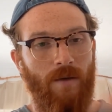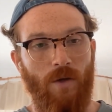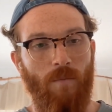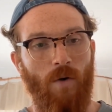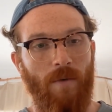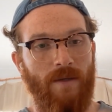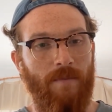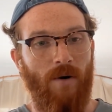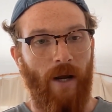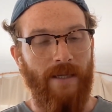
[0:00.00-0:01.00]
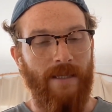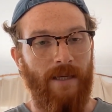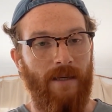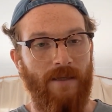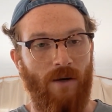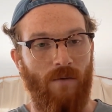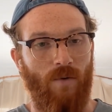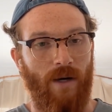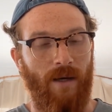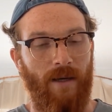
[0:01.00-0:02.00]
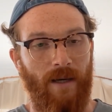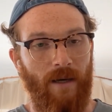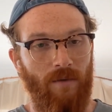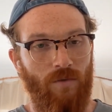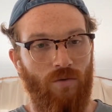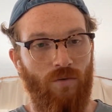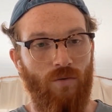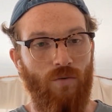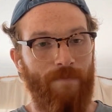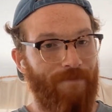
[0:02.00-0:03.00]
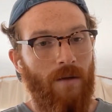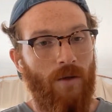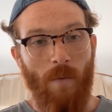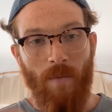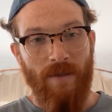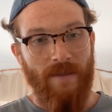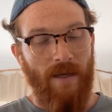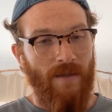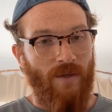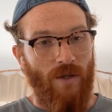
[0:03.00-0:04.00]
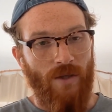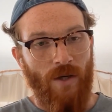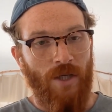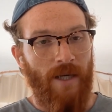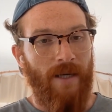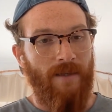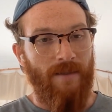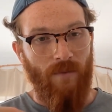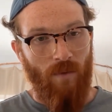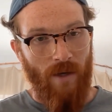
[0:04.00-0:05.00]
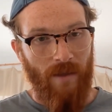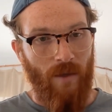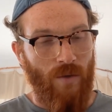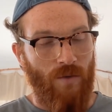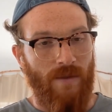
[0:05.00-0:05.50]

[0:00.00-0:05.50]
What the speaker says: the moment marketing start working an account to the moment sales start touching it and where it goes to